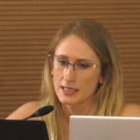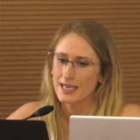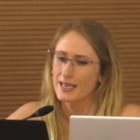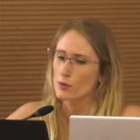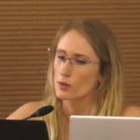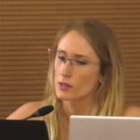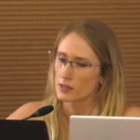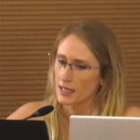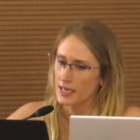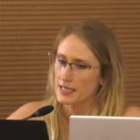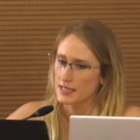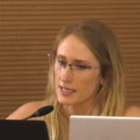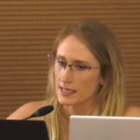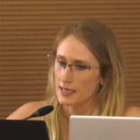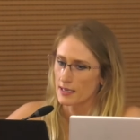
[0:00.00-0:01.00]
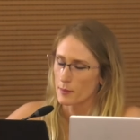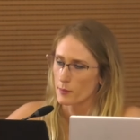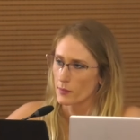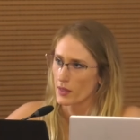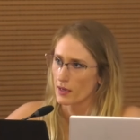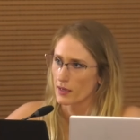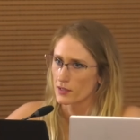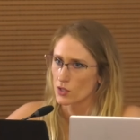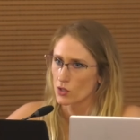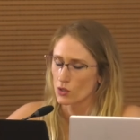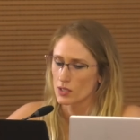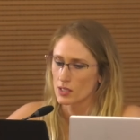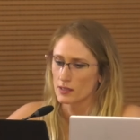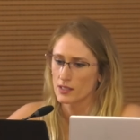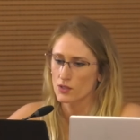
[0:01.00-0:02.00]
And how glad I am I
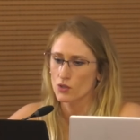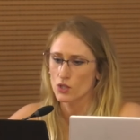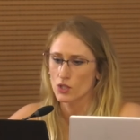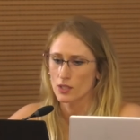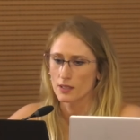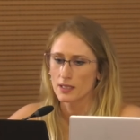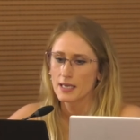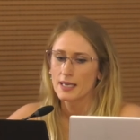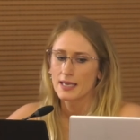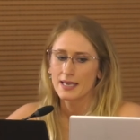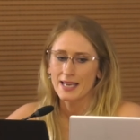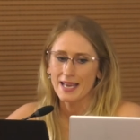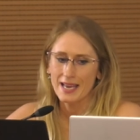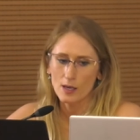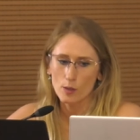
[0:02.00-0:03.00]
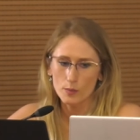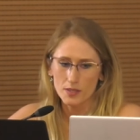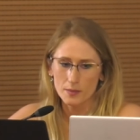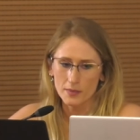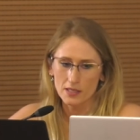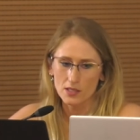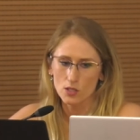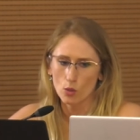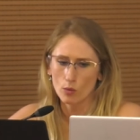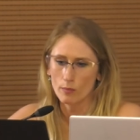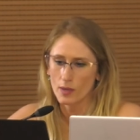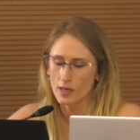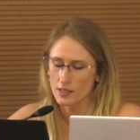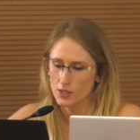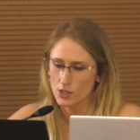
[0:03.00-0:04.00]
took to literature. It helps me so
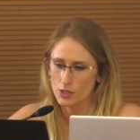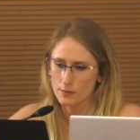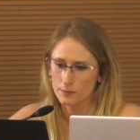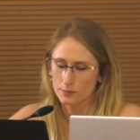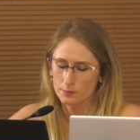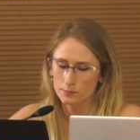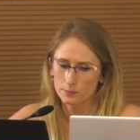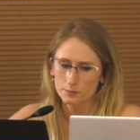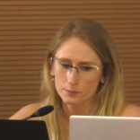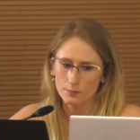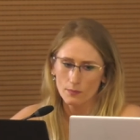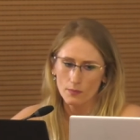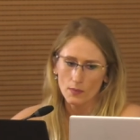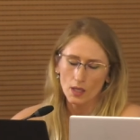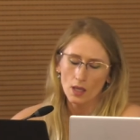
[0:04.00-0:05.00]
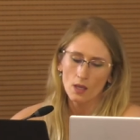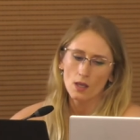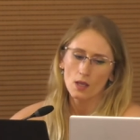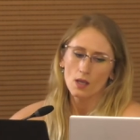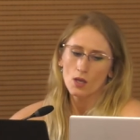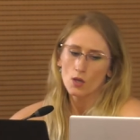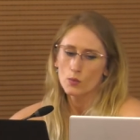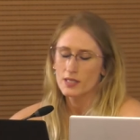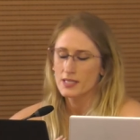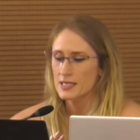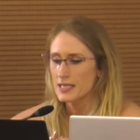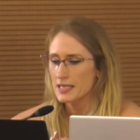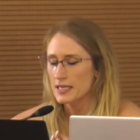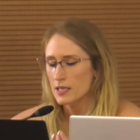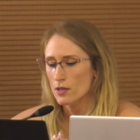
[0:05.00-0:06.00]
much." We
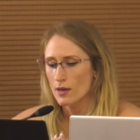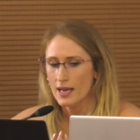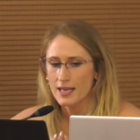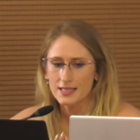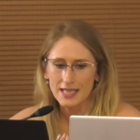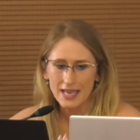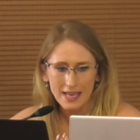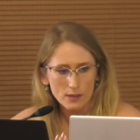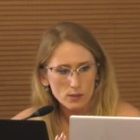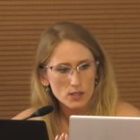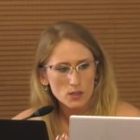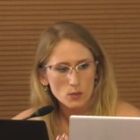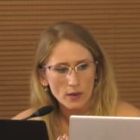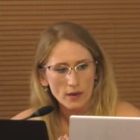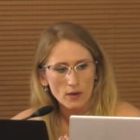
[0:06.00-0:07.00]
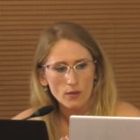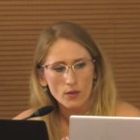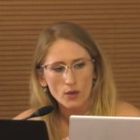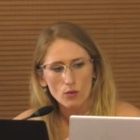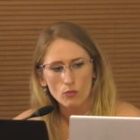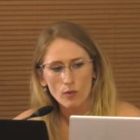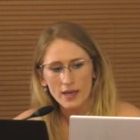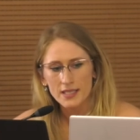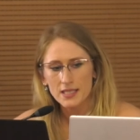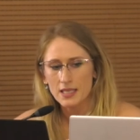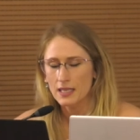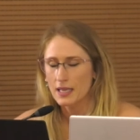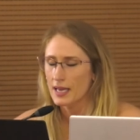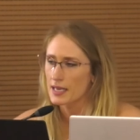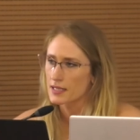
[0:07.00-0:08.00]
see here and elsewhere that
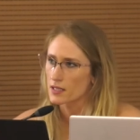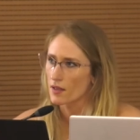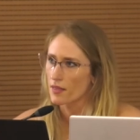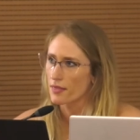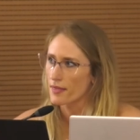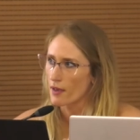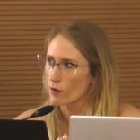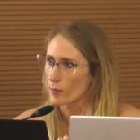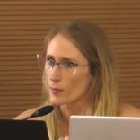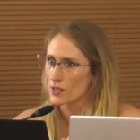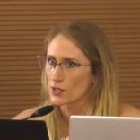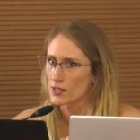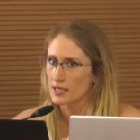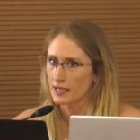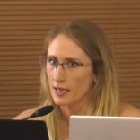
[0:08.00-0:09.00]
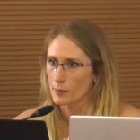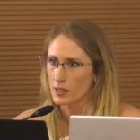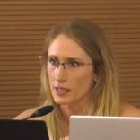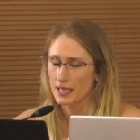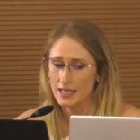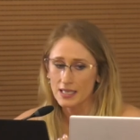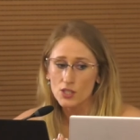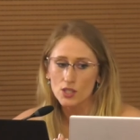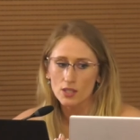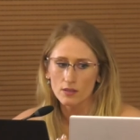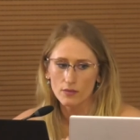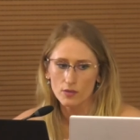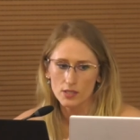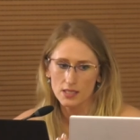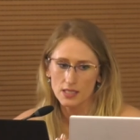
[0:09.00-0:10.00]
writing had a therapeutic
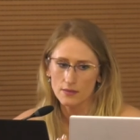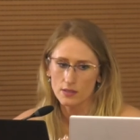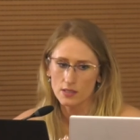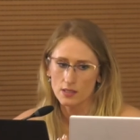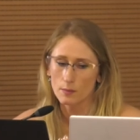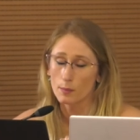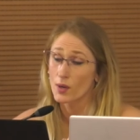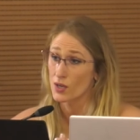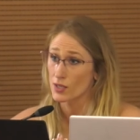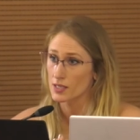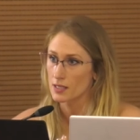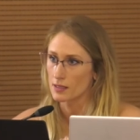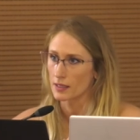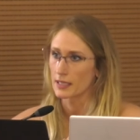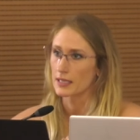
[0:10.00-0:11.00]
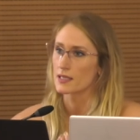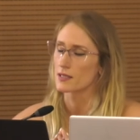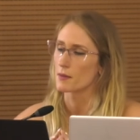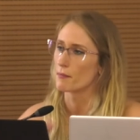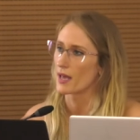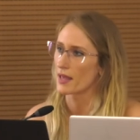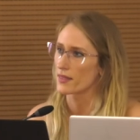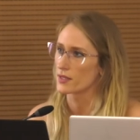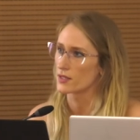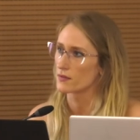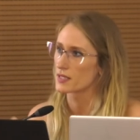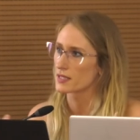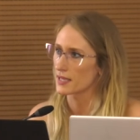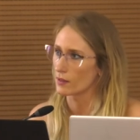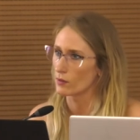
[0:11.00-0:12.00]
application for Stevenson personally as a method
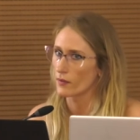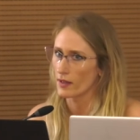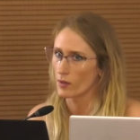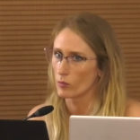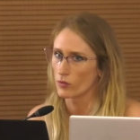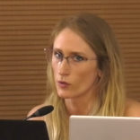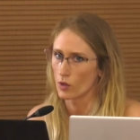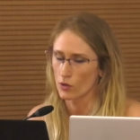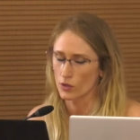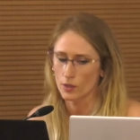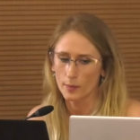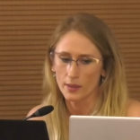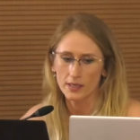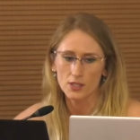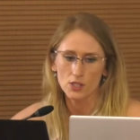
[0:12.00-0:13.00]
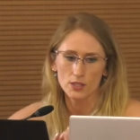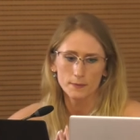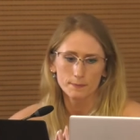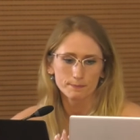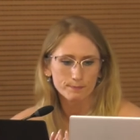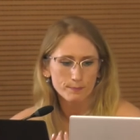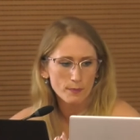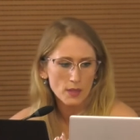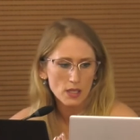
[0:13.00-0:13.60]
of self-helpful occupation.